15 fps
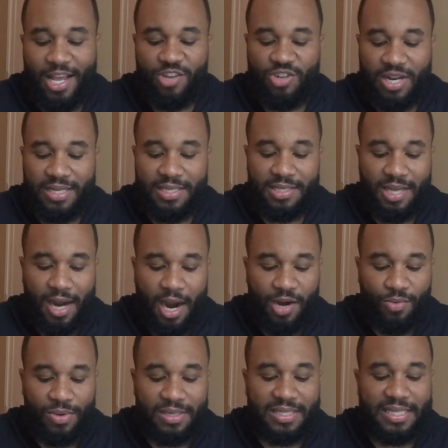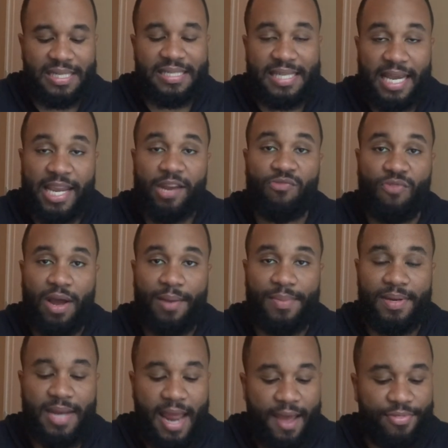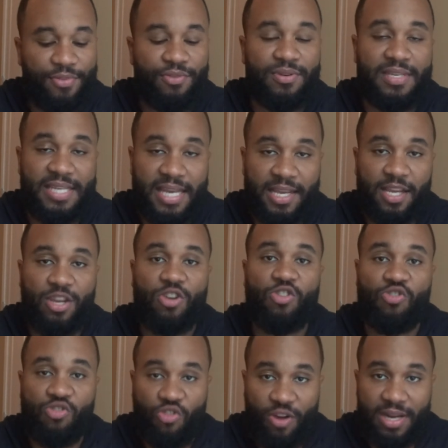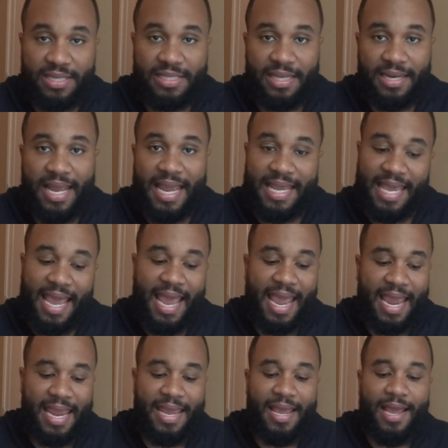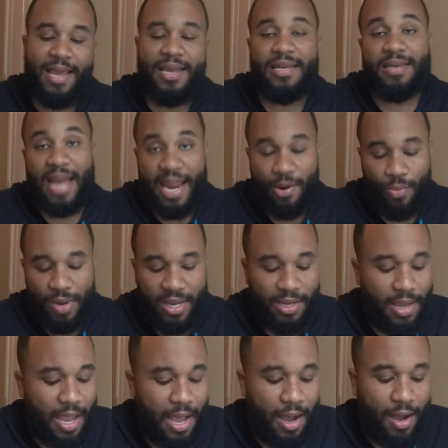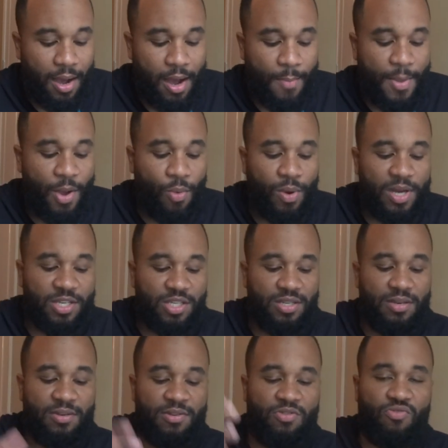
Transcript: Jason Todd was the second Robin after Dick Grayson, aka Nightwing. And once